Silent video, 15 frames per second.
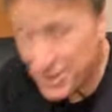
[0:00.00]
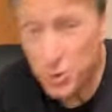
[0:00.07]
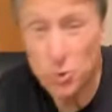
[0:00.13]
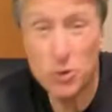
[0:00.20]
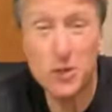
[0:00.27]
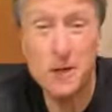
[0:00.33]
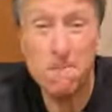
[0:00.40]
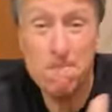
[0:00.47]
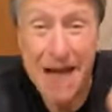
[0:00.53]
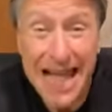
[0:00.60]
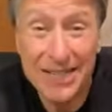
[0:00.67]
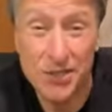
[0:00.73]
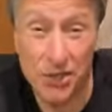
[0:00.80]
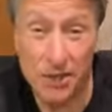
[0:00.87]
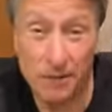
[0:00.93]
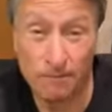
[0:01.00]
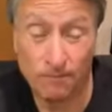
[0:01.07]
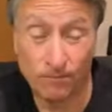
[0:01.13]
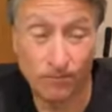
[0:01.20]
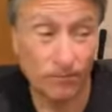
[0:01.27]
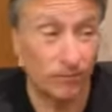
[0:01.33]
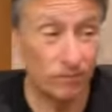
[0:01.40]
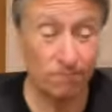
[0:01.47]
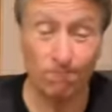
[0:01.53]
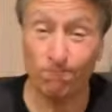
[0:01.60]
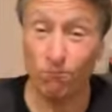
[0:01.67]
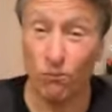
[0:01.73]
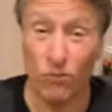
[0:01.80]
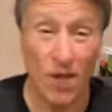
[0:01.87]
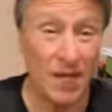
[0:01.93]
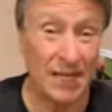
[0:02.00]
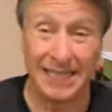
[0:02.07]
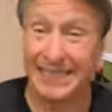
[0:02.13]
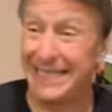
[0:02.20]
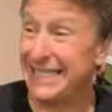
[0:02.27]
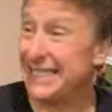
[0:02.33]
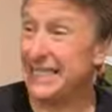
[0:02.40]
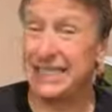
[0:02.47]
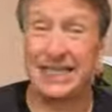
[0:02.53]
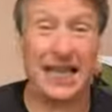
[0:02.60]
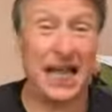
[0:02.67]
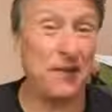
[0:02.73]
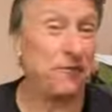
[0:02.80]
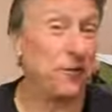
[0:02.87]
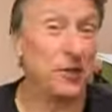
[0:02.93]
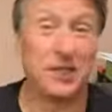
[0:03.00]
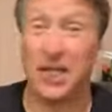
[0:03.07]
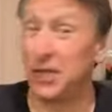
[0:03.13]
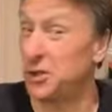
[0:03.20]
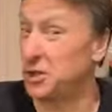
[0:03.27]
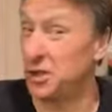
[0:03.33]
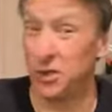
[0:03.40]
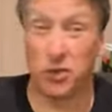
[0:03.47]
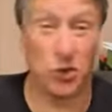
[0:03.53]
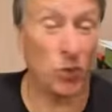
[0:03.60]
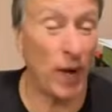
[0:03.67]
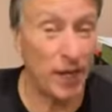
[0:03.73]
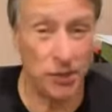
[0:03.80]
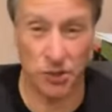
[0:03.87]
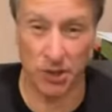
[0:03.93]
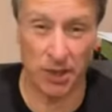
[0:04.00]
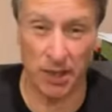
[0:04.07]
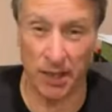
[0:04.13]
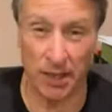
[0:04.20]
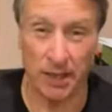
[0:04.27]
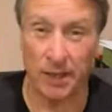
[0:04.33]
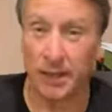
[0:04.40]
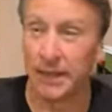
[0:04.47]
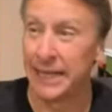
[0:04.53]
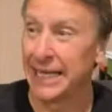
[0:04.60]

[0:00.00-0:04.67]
as you could imagine, this is life or death situation here.